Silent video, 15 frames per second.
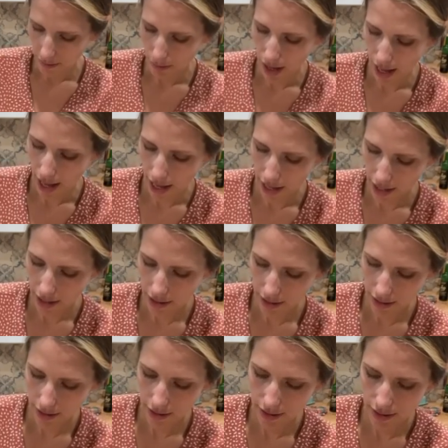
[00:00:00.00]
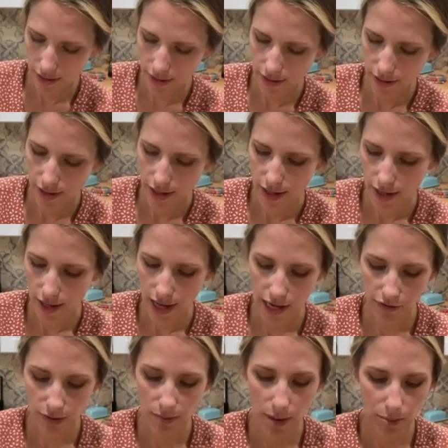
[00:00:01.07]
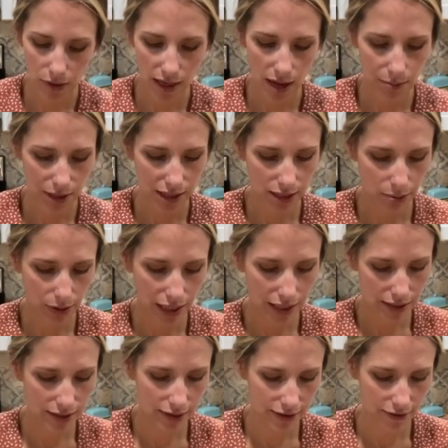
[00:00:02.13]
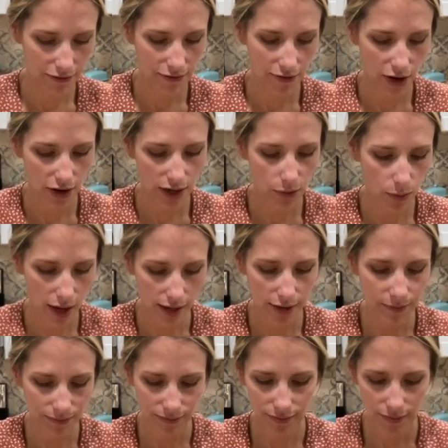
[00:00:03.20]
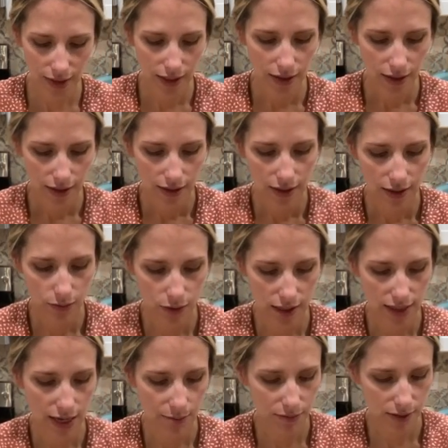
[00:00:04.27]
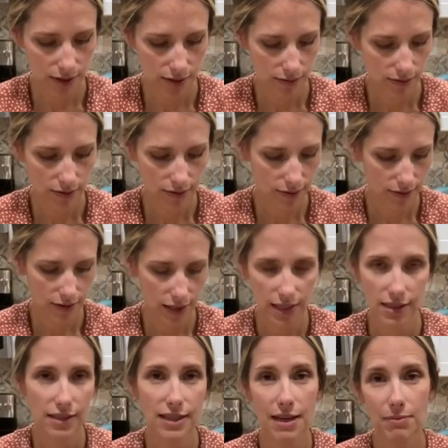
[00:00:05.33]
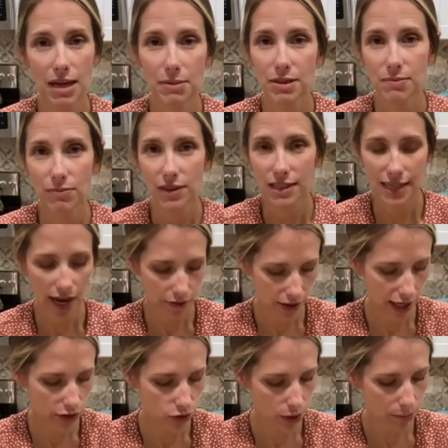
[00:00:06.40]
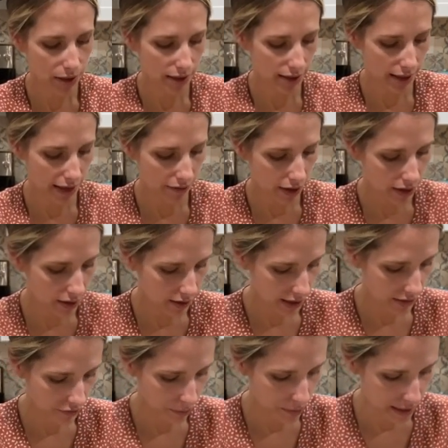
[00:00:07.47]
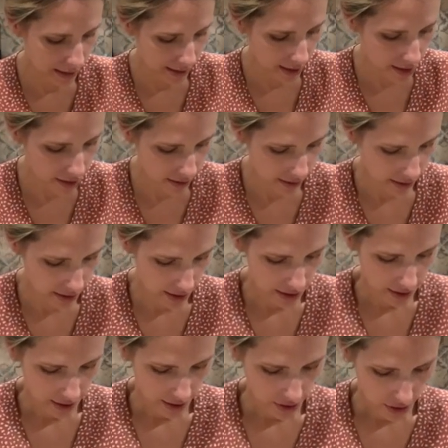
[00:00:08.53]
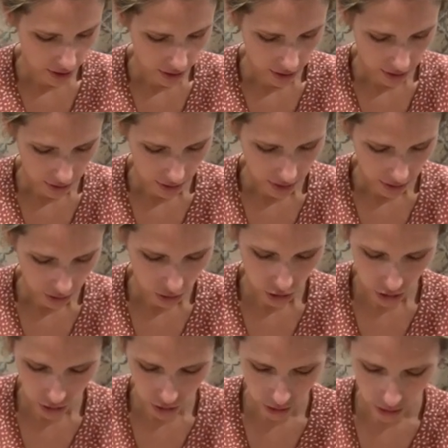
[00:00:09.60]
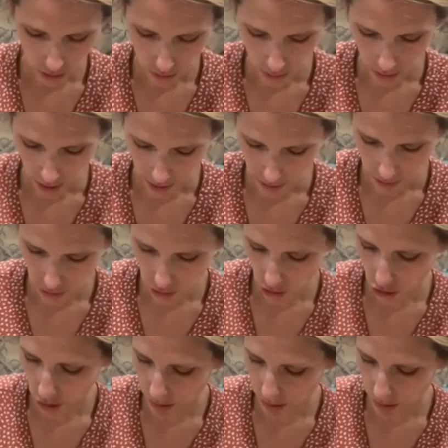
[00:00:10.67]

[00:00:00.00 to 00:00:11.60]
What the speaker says: pie. I remember that pizza place very well. It was named the same name as the town that I grew up in, Sayville Pizza. So good, so